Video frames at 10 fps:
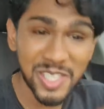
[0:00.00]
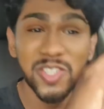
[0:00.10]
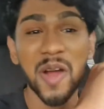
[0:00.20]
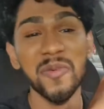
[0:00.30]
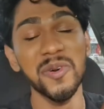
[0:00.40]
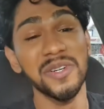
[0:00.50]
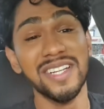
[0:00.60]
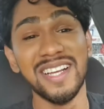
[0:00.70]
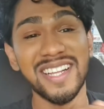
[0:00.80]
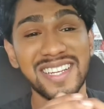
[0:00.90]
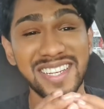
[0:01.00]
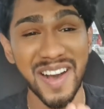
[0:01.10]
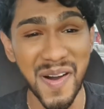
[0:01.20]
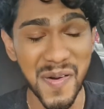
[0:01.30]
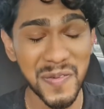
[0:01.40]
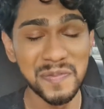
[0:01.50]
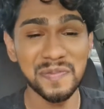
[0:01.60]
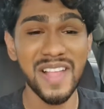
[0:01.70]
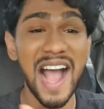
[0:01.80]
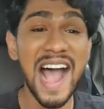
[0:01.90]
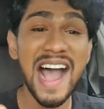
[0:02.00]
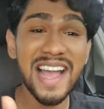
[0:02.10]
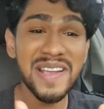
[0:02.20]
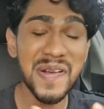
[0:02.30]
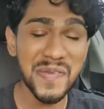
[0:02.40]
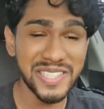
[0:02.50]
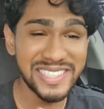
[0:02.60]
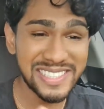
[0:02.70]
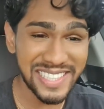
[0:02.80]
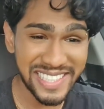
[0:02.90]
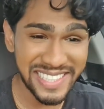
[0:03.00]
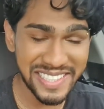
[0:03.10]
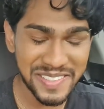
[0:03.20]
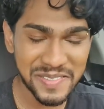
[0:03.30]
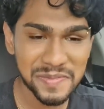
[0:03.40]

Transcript: Drum roll. Now, I would say